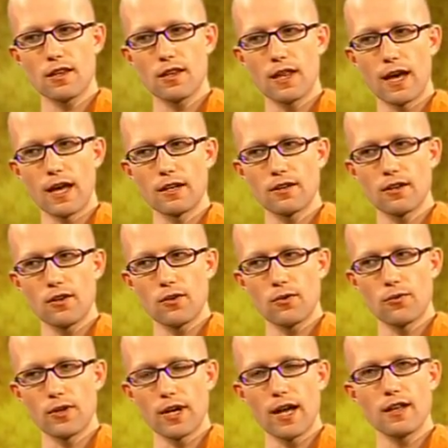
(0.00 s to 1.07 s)
that
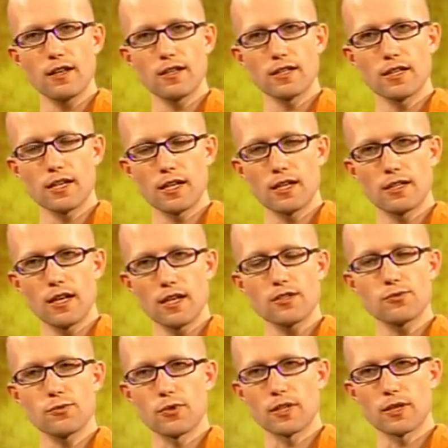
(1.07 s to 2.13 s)
reality
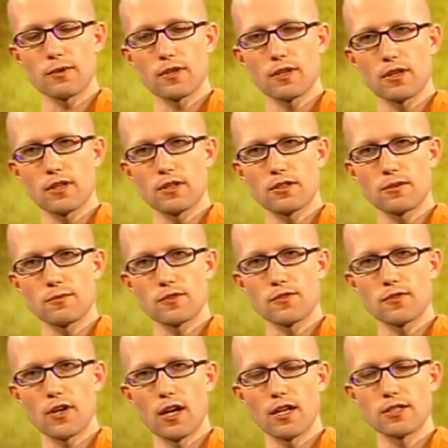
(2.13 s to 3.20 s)
does work in terms
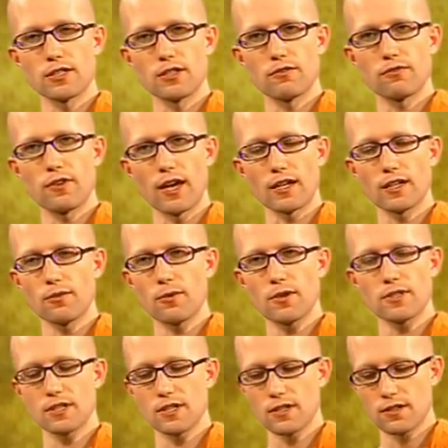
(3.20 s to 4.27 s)
of cause and effect. It
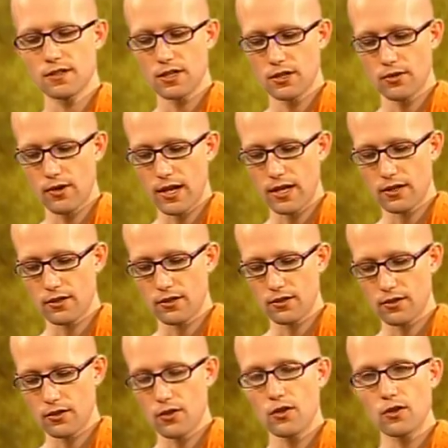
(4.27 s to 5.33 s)
wasn't a
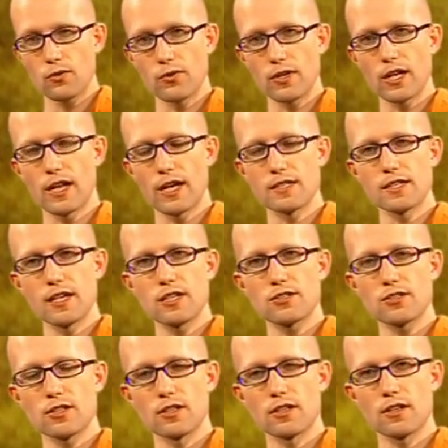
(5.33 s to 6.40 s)
theoretical
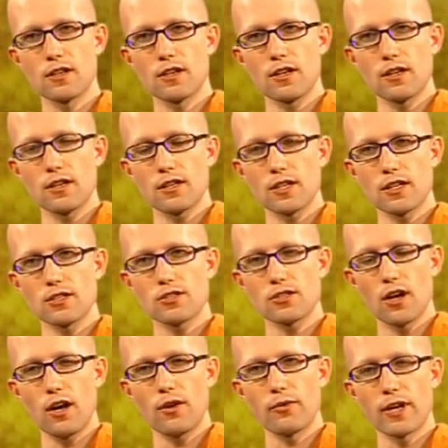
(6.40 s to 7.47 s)
realization. He
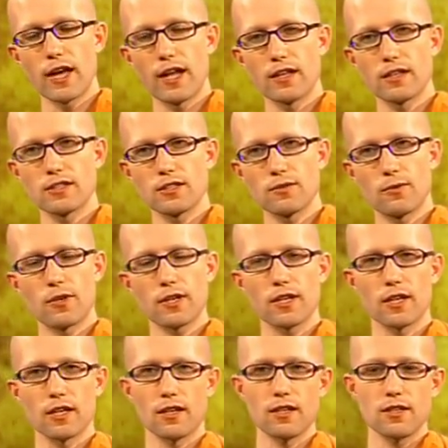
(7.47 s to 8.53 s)
saw reality
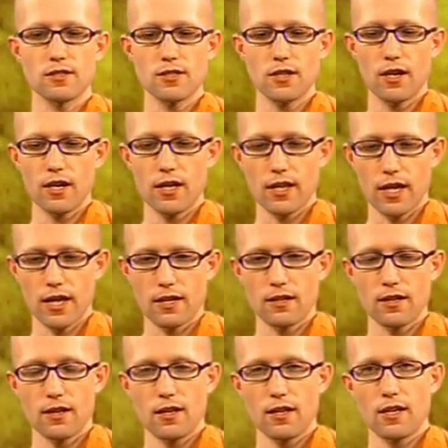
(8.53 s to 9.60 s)
working. He saw
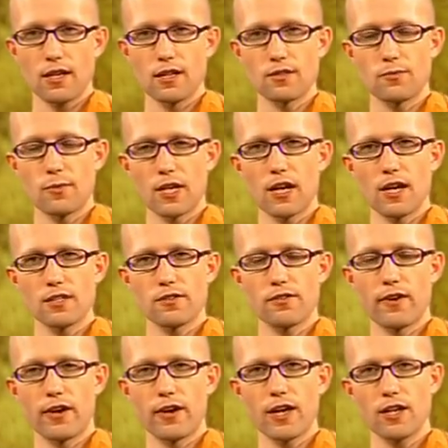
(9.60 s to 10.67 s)
that it's because
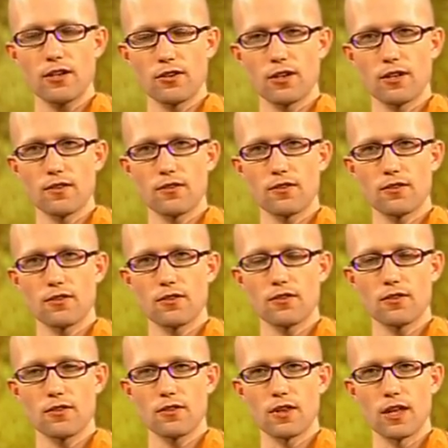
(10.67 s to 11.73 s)
of our ignorance
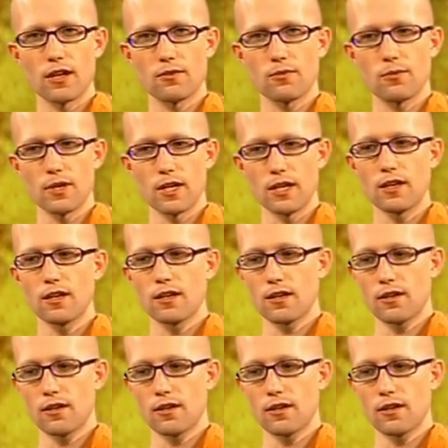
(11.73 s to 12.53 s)
that we